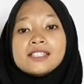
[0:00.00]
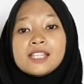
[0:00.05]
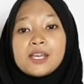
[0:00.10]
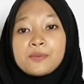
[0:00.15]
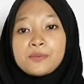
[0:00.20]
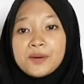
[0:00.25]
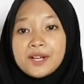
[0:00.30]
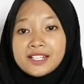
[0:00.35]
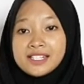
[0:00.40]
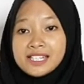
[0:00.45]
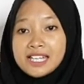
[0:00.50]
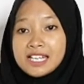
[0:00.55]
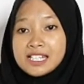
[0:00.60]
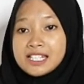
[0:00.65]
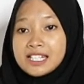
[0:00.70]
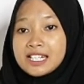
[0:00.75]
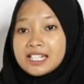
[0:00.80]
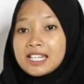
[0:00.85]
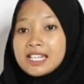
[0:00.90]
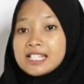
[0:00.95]

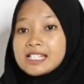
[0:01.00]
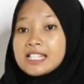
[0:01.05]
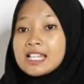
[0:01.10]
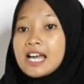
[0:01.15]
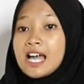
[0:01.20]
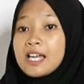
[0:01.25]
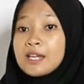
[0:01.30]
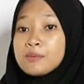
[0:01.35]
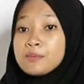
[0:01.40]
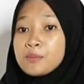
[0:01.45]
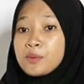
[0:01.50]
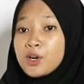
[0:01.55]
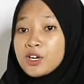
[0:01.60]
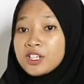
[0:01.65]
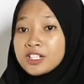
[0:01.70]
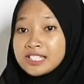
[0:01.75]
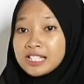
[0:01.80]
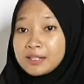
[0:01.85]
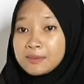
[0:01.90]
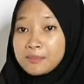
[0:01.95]
Depreciation is the
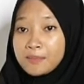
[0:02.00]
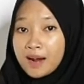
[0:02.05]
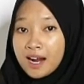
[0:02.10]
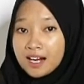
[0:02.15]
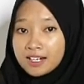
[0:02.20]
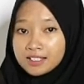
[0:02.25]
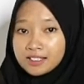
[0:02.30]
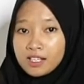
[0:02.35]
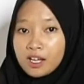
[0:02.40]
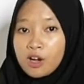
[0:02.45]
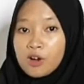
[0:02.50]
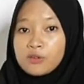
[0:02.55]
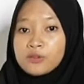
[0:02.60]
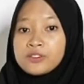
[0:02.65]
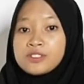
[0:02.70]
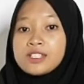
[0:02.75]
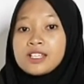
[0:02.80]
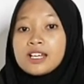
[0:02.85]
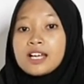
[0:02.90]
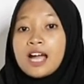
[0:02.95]
important part
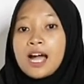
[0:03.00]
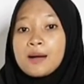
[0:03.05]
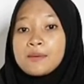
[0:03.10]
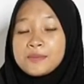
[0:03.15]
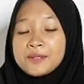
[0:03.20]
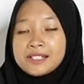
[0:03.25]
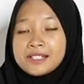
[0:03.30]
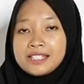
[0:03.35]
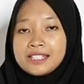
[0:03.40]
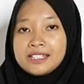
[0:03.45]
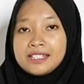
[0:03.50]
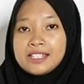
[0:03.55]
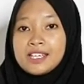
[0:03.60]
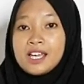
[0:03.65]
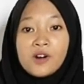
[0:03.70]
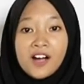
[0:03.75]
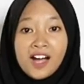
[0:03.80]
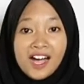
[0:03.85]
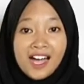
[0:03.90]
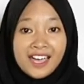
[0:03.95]
of the company.
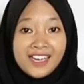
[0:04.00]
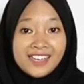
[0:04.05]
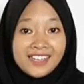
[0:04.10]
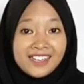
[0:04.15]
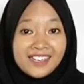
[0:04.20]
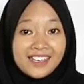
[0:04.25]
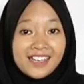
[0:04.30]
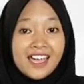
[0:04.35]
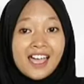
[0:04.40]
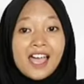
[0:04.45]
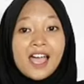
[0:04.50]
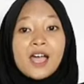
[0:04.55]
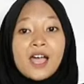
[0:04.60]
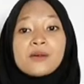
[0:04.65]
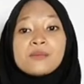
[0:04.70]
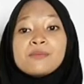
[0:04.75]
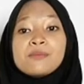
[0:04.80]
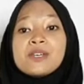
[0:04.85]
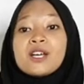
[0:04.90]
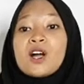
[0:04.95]
Why?
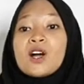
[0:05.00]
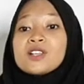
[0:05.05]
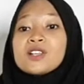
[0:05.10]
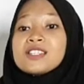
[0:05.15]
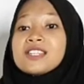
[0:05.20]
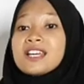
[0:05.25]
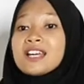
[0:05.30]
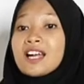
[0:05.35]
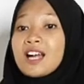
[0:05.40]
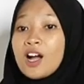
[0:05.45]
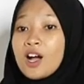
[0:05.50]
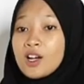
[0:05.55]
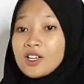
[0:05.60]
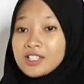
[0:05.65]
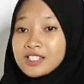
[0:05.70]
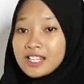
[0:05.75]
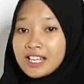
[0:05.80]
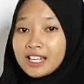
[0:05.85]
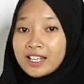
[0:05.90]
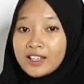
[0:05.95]
Because the
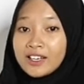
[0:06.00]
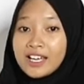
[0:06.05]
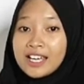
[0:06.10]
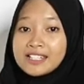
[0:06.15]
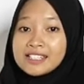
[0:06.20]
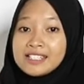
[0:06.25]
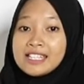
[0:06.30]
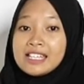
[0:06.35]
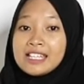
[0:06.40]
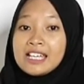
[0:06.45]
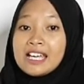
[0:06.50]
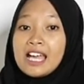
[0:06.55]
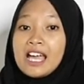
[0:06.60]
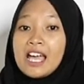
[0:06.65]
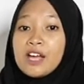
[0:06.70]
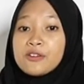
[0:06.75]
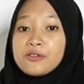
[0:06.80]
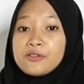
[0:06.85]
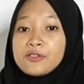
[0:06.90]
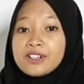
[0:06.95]
cost allocating
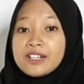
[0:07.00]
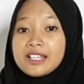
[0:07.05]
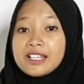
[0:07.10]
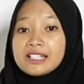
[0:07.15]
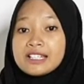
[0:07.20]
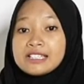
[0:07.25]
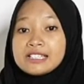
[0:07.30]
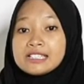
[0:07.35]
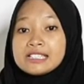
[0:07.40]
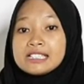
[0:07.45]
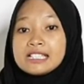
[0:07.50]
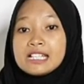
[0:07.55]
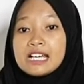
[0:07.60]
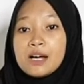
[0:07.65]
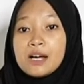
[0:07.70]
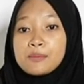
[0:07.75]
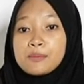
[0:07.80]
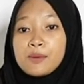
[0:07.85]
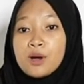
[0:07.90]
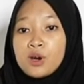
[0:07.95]
varying
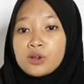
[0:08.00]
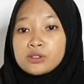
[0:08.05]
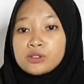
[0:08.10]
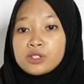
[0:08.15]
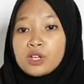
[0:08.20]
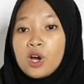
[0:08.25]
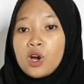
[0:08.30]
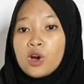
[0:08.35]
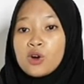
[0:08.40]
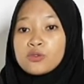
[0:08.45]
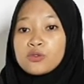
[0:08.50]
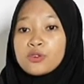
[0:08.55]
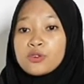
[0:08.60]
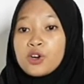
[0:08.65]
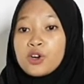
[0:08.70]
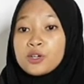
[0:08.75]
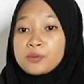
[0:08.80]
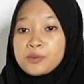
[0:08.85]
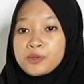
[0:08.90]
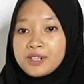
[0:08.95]
the amount of
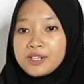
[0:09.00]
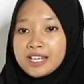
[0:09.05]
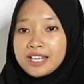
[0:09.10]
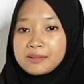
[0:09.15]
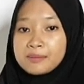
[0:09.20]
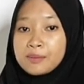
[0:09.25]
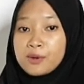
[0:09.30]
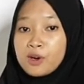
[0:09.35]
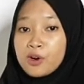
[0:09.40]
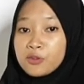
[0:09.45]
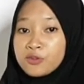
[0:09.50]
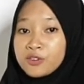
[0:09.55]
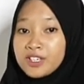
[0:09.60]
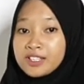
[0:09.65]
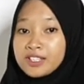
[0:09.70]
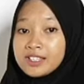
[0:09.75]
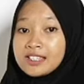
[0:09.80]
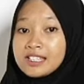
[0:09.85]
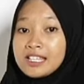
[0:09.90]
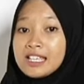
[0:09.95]
corporate
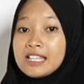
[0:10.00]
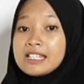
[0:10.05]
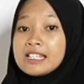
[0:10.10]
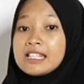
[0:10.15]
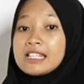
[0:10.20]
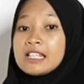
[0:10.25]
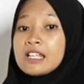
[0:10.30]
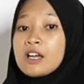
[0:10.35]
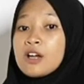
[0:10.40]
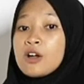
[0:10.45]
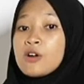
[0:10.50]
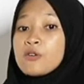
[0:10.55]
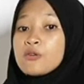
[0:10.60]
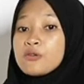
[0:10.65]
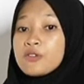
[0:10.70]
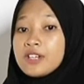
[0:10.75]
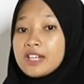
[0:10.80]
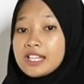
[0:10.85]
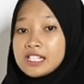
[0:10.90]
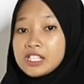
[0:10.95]
profit in
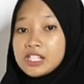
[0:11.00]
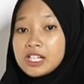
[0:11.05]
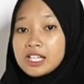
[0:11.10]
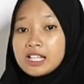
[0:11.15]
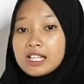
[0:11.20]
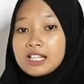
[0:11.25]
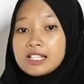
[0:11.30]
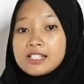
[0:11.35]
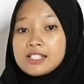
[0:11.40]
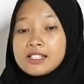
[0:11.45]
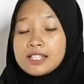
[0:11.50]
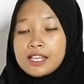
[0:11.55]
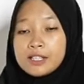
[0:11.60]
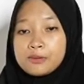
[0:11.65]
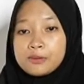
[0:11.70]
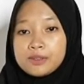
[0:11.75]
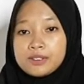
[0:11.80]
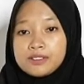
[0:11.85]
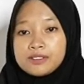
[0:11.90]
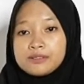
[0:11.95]
financial
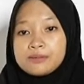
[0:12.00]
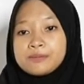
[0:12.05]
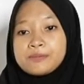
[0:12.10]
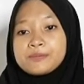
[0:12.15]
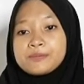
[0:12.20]
statement.